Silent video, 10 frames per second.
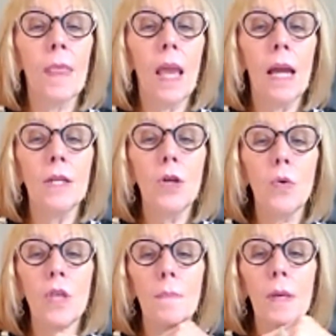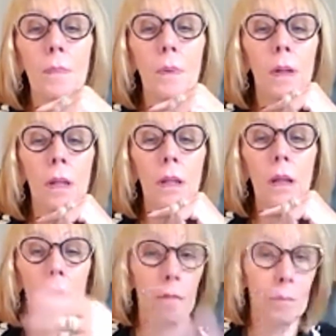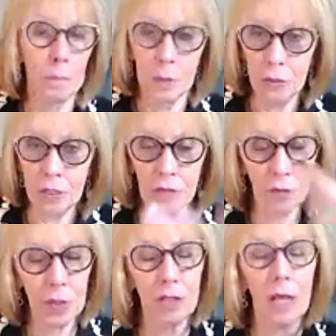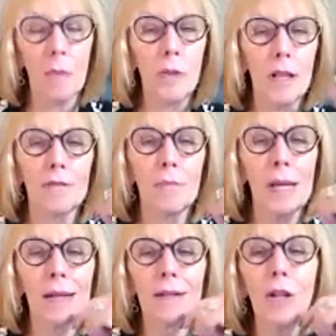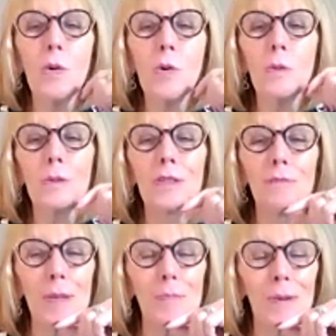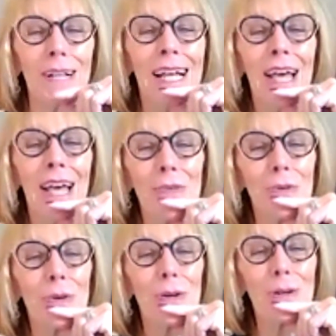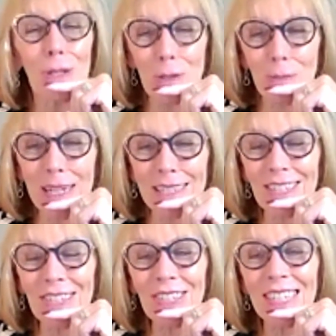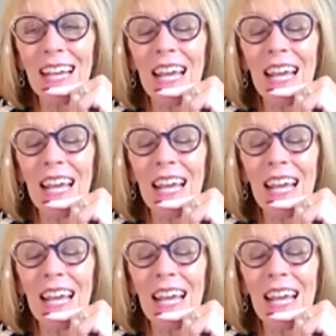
I know that people, Patrice, for example, has met loads of people through Toastmasters.